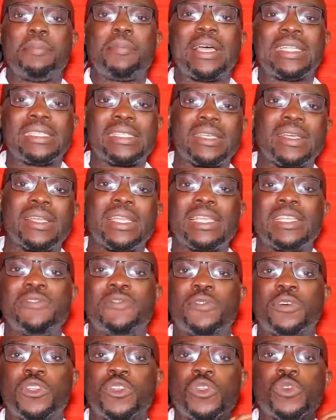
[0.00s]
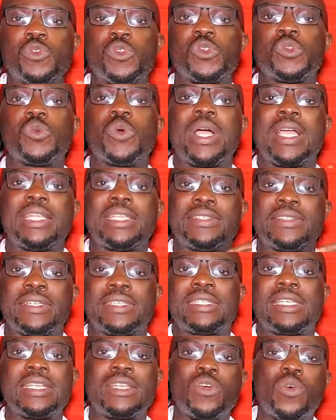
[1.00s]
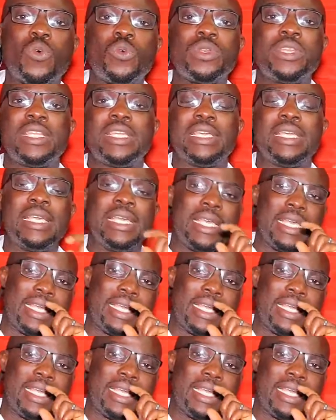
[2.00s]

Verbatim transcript: particularly for those who are interested only